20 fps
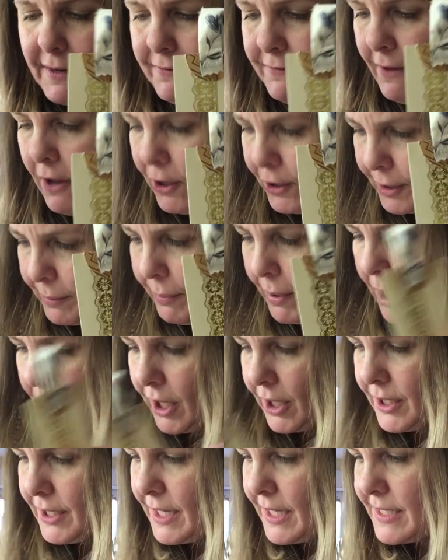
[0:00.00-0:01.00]
falling
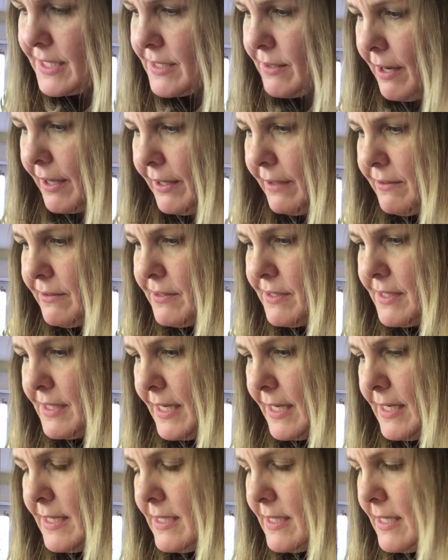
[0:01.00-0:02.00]
apart, and so I used
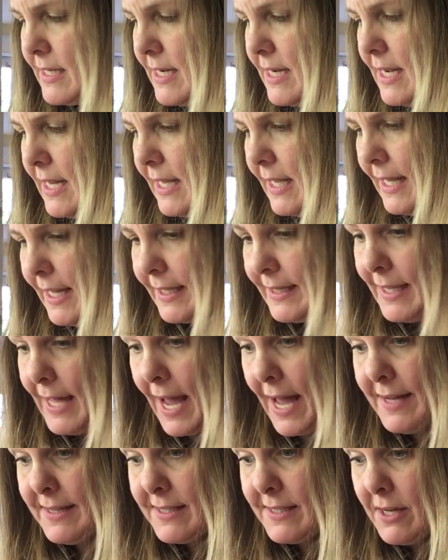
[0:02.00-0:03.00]
it like that.